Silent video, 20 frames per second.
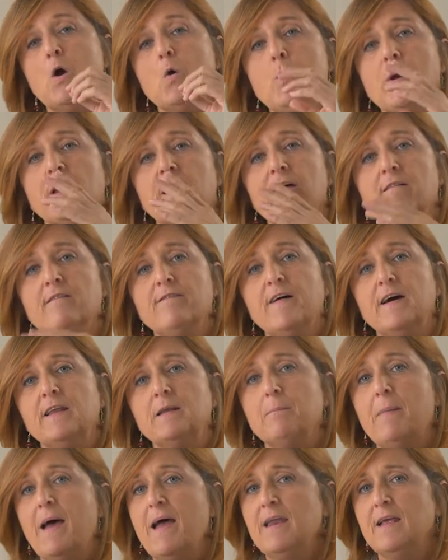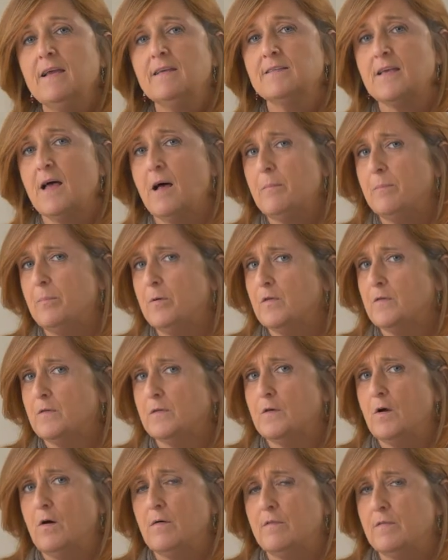We can find many
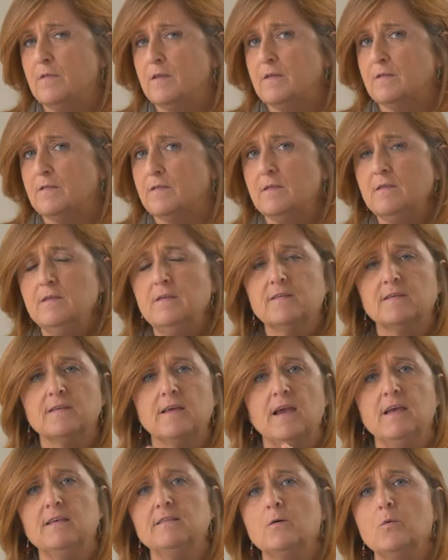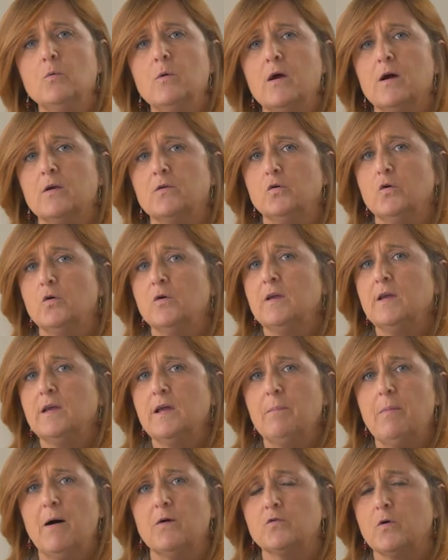examples of this. In this case, we are
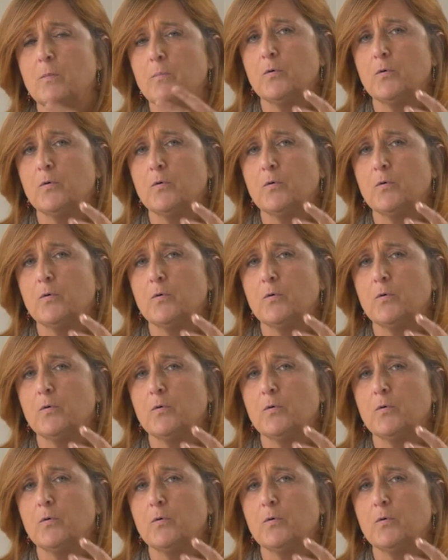talking about a